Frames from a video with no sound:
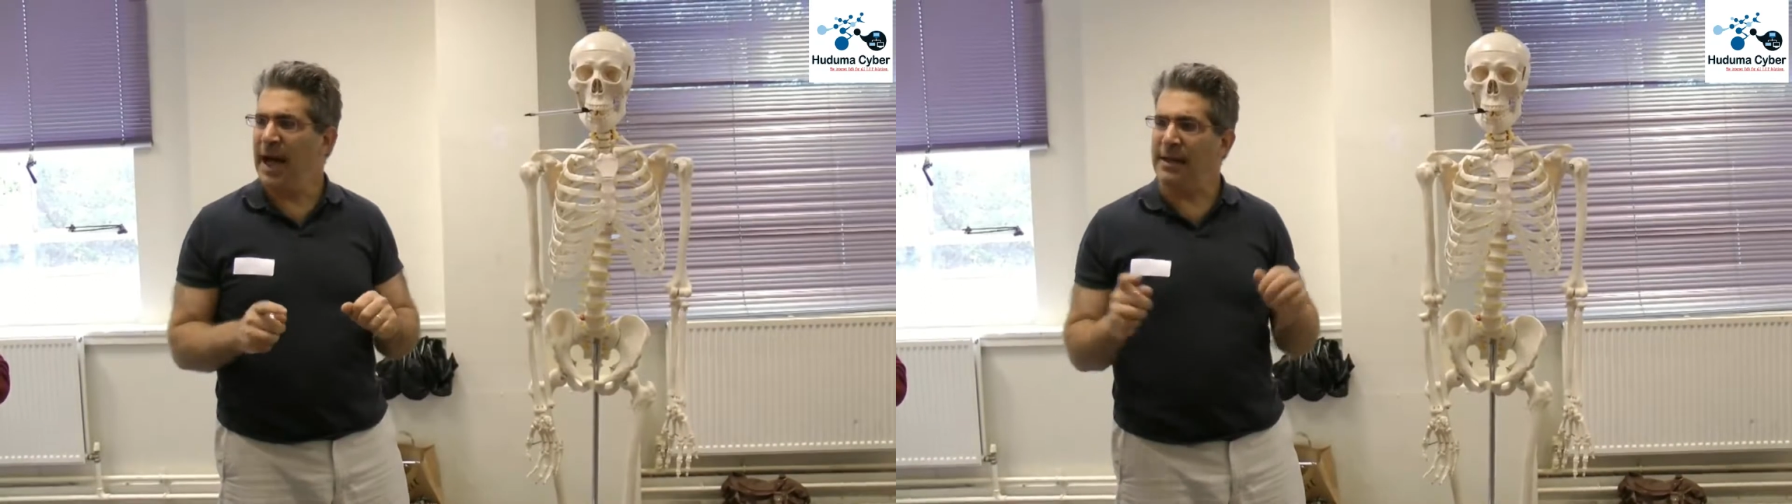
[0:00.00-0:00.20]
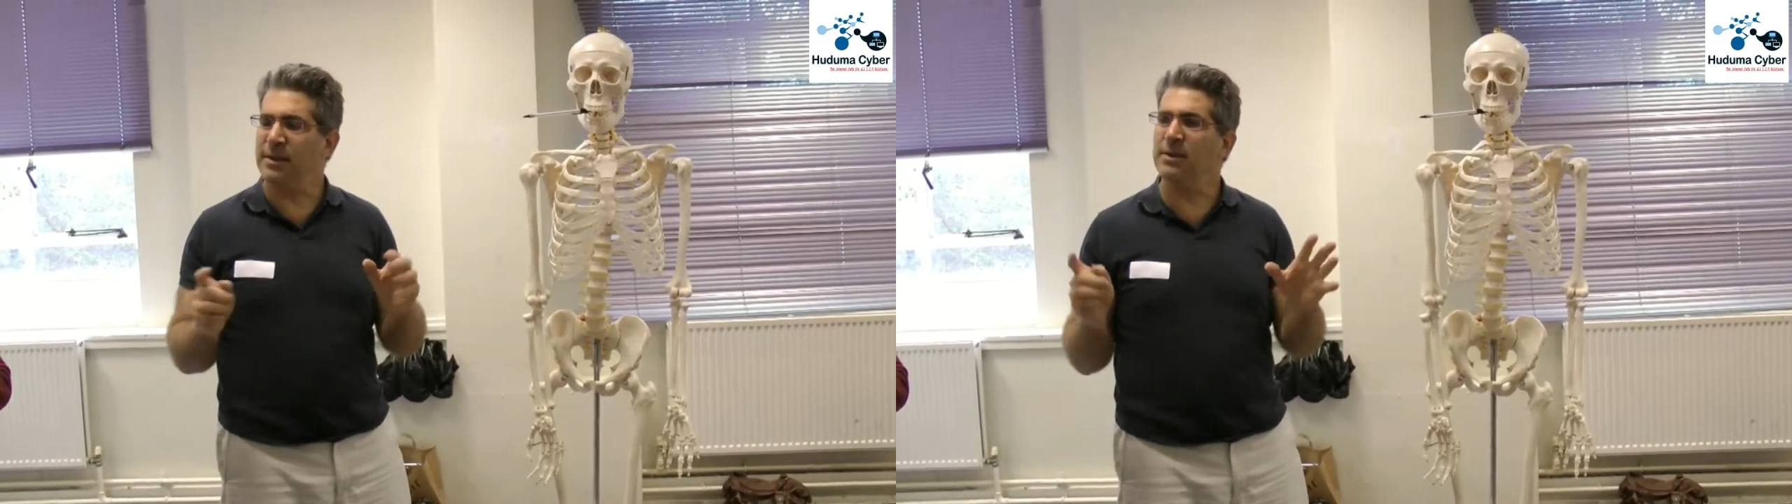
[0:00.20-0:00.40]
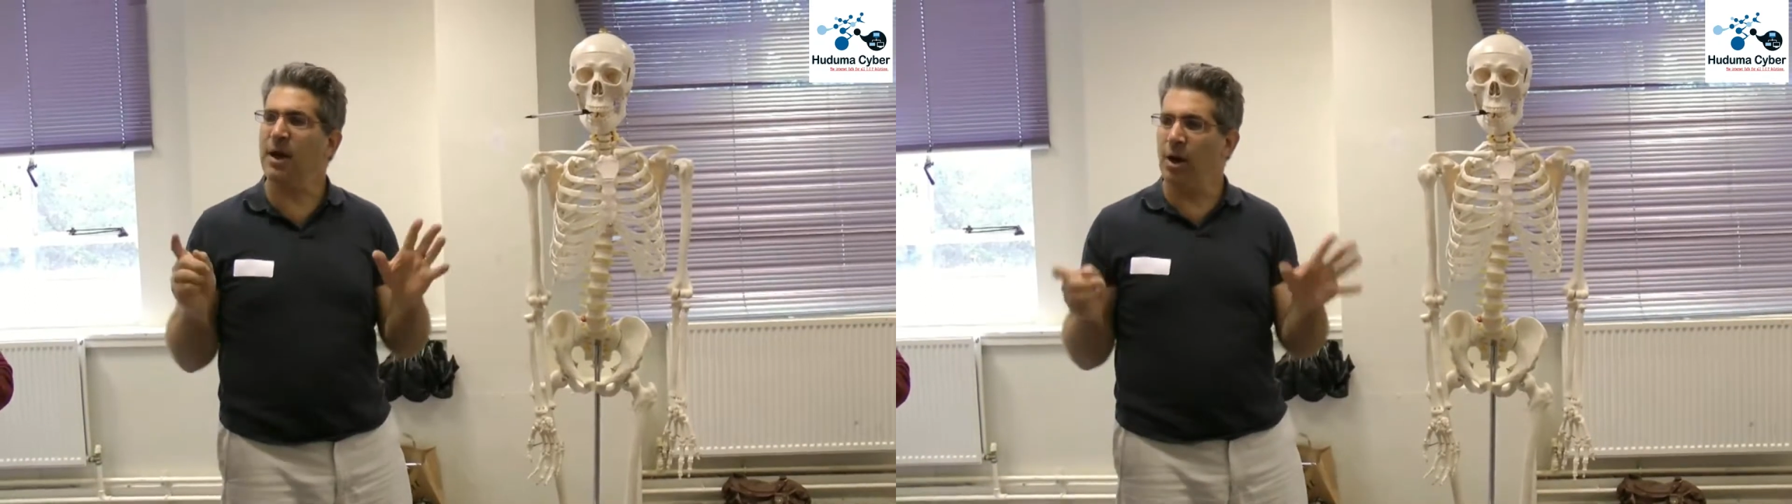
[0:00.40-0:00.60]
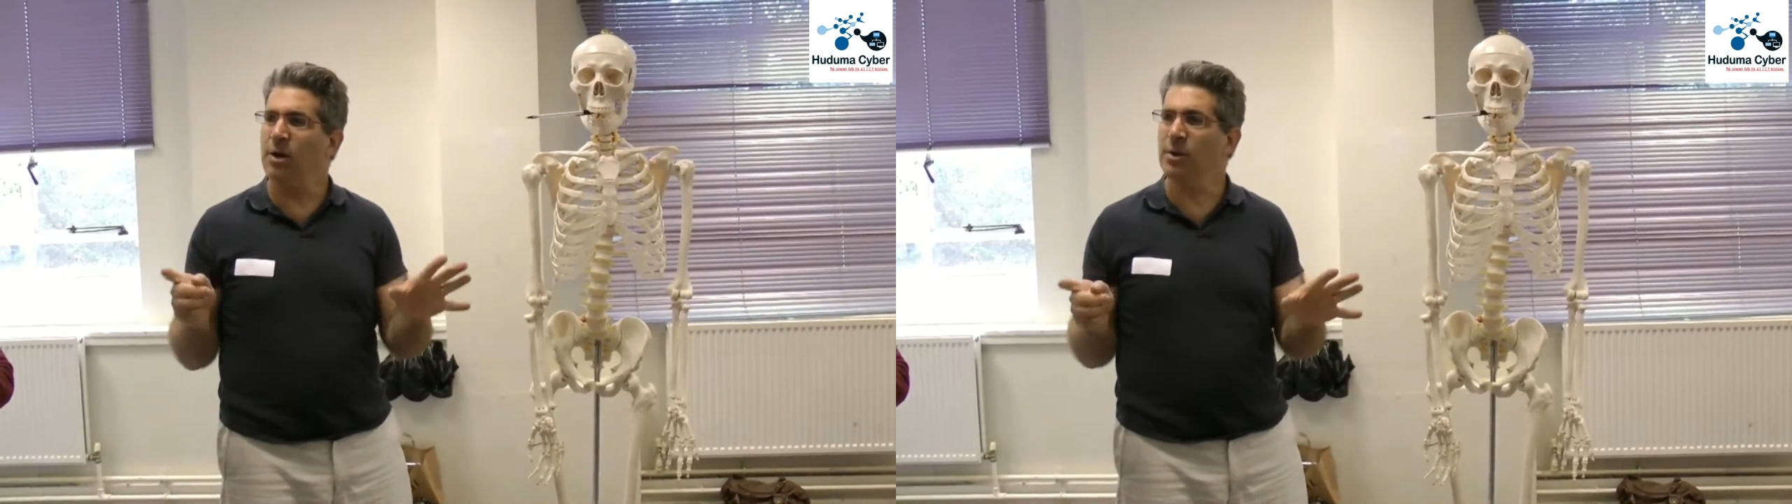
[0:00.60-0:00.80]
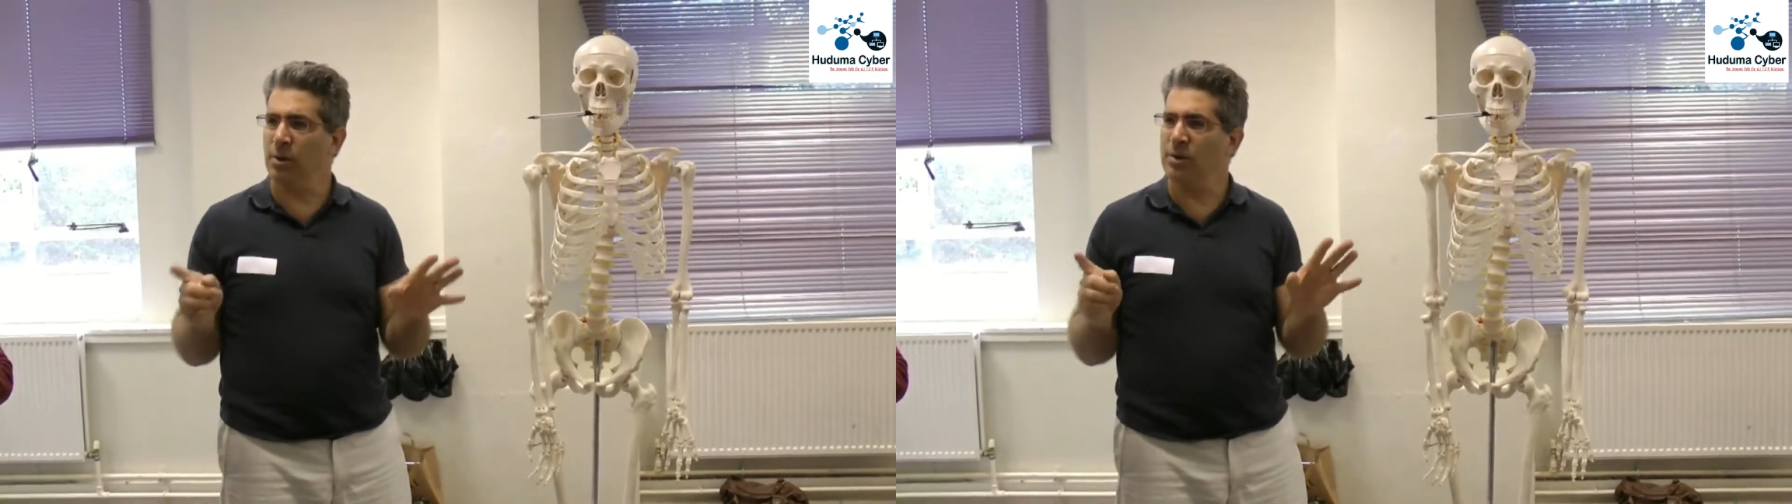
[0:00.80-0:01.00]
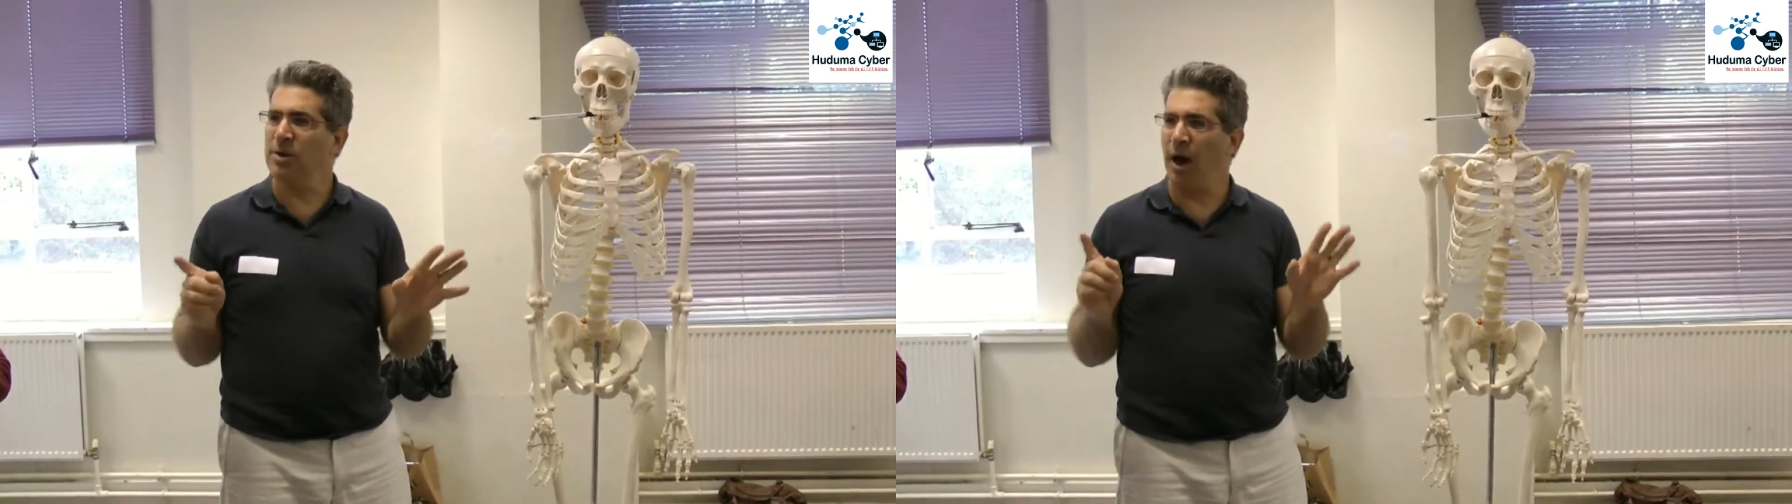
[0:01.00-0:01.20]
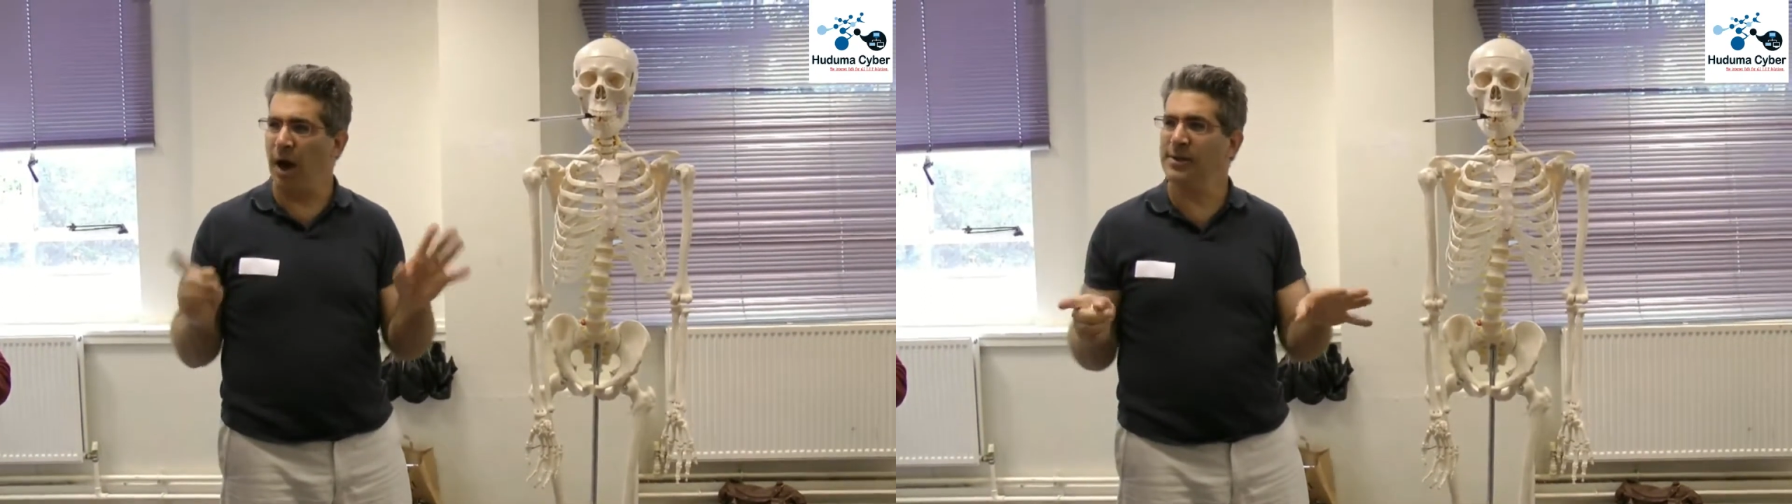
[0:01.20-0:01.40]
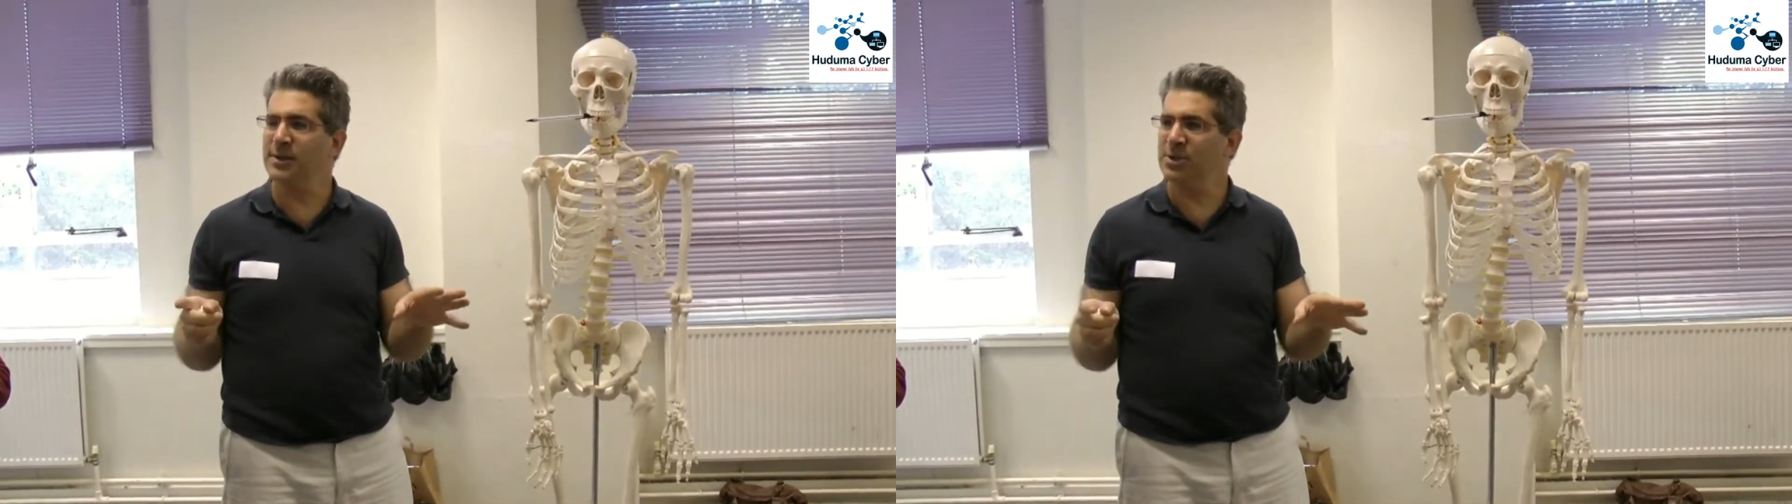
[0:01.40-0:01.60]
I think the
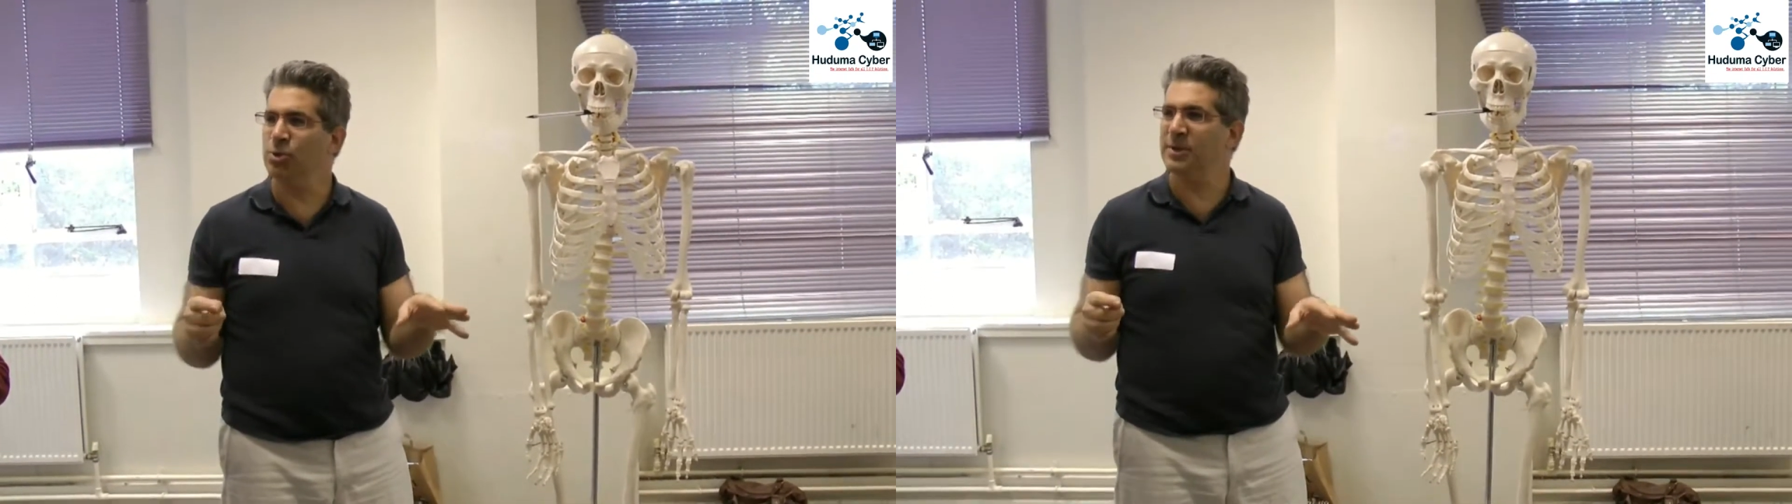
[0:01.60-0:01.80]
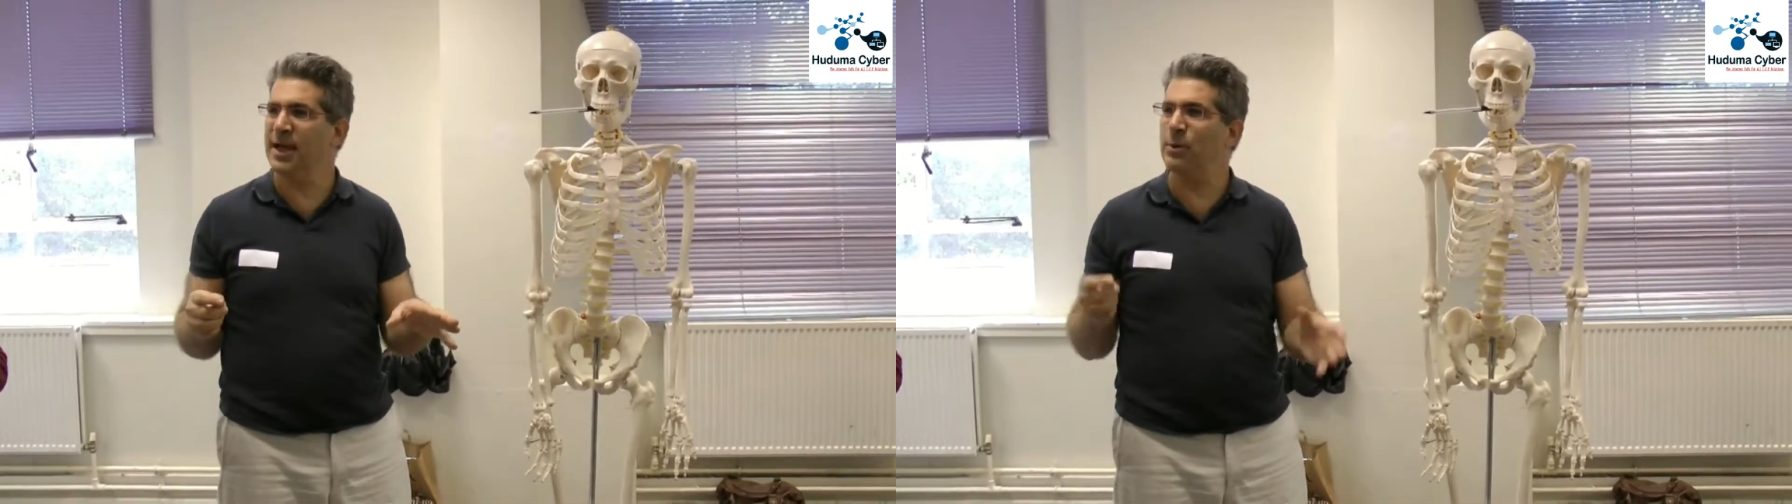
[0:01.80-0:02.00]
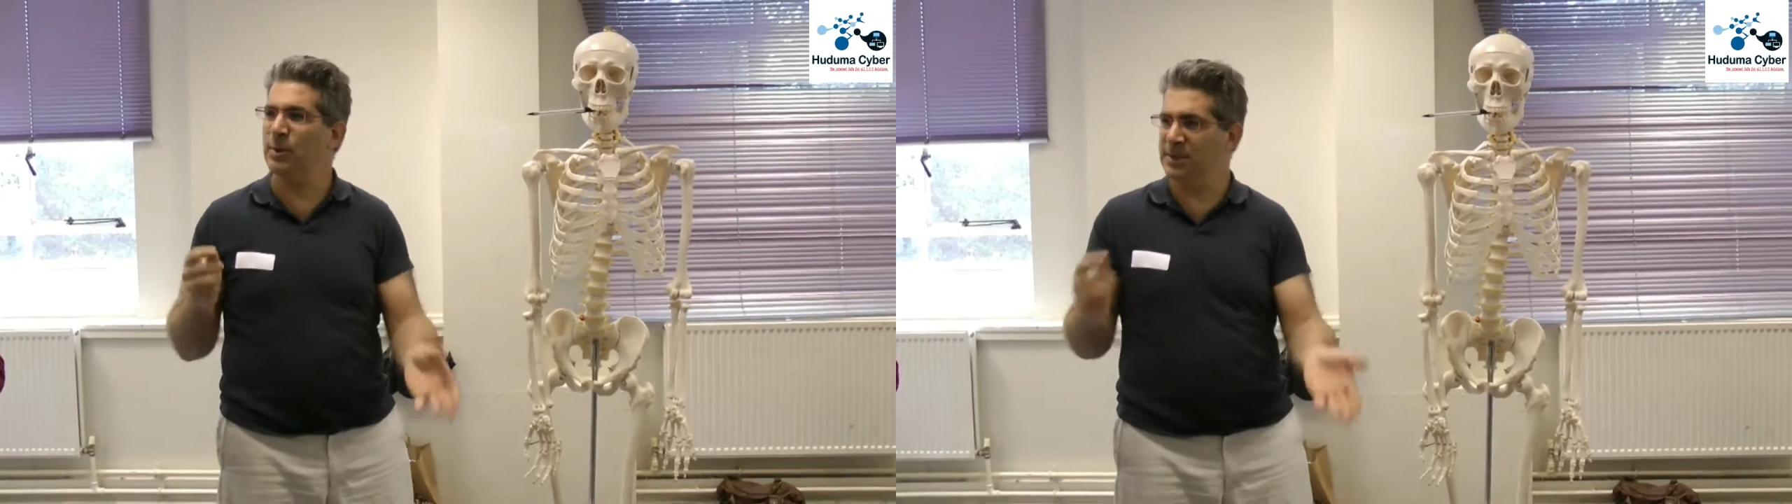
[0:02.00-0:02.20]
hardest today